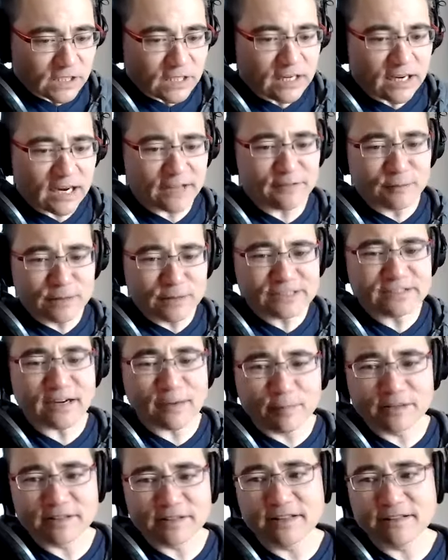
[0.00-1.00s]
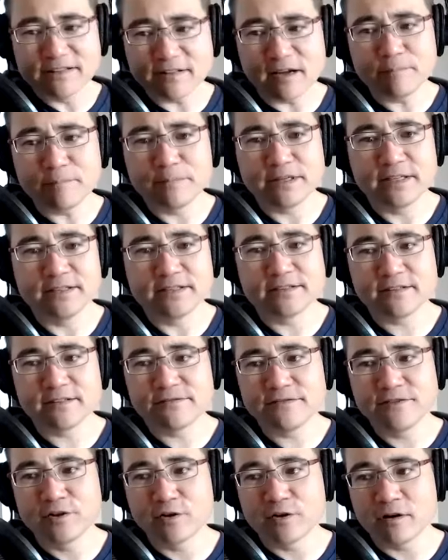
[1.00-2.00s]
And the reason I bring this up is if
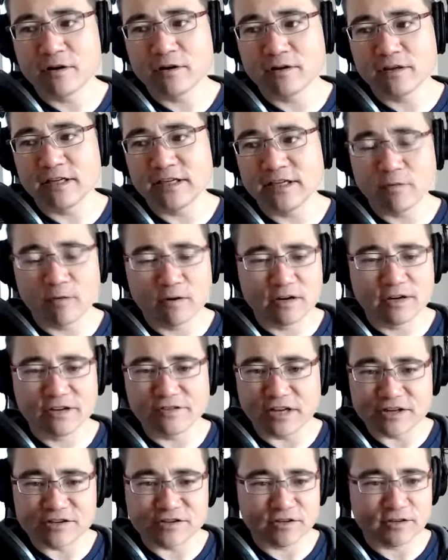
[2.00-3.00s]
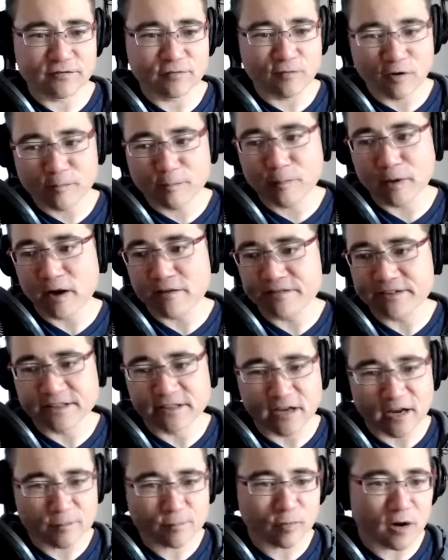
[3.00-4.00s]
you're in an organization, for-profit,
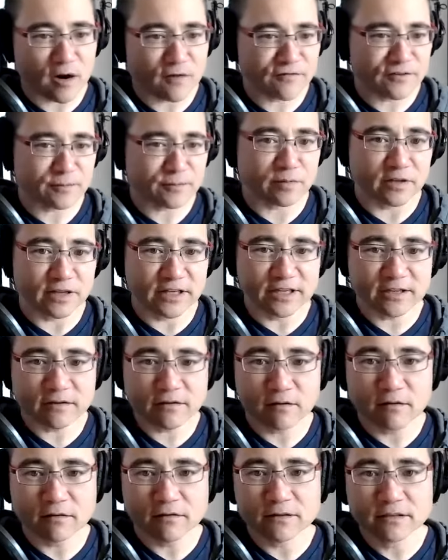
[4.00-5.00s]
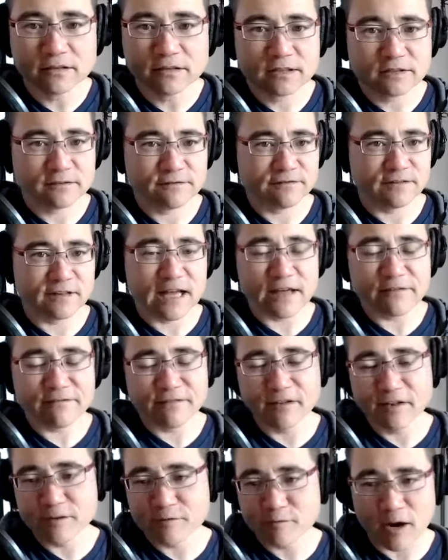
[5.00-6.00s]
nonprofit, political,
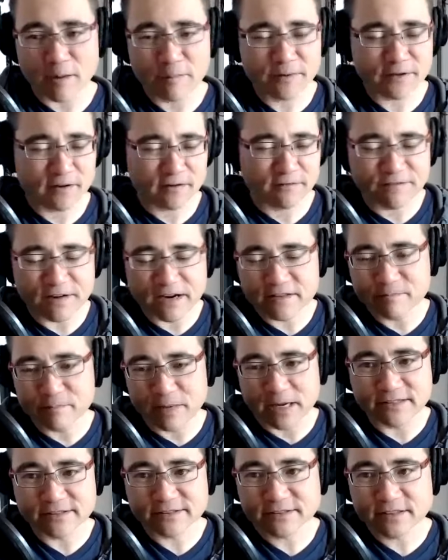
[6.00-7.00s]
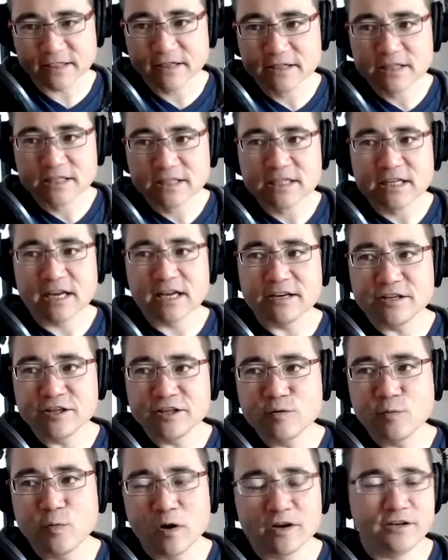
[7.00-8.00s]
philanthropic, or faith-based, and you
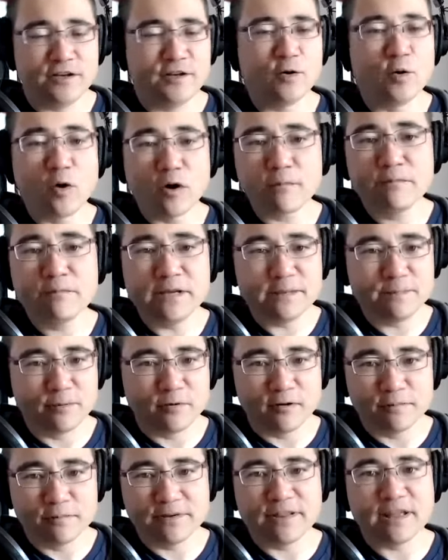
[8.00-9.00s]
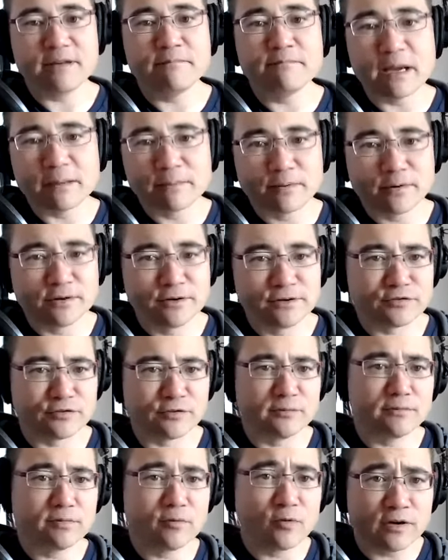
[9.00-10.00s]
want your people, be they members or
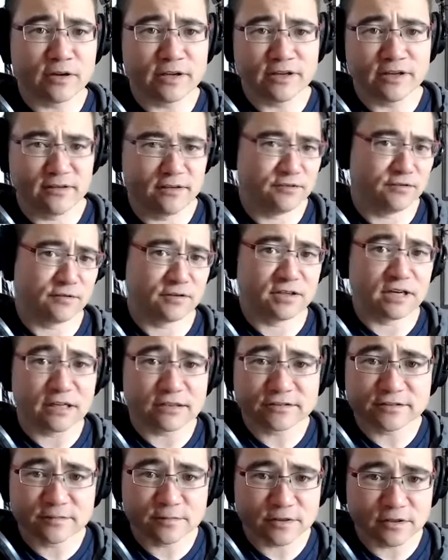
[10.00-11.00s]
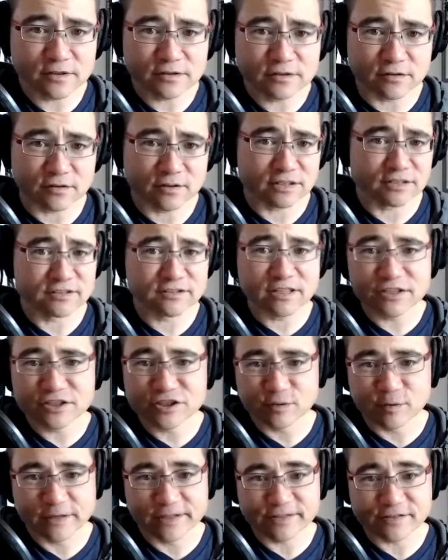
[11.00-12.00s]
employees or customers or
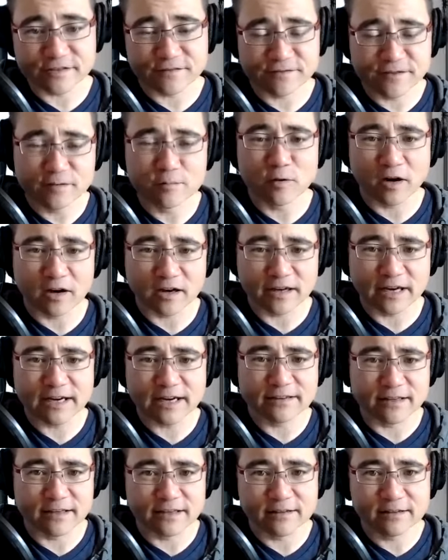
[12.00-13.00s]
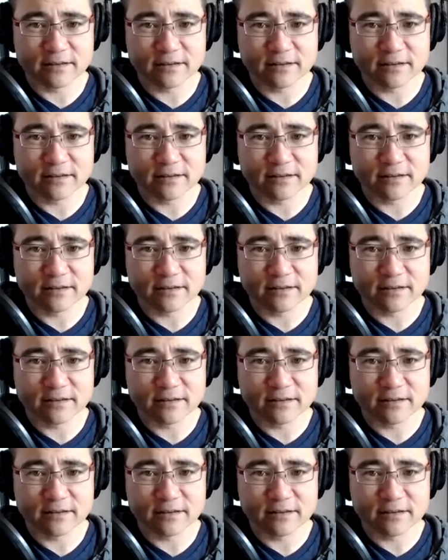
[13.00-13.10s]
constituents, to feel more connected,